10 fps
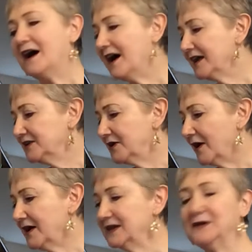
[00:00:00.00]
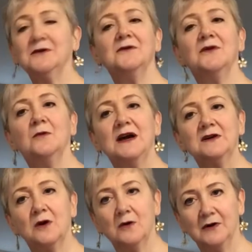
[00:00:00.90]
I taught you the
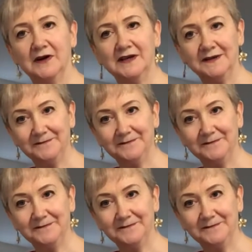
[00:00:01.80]
one chord,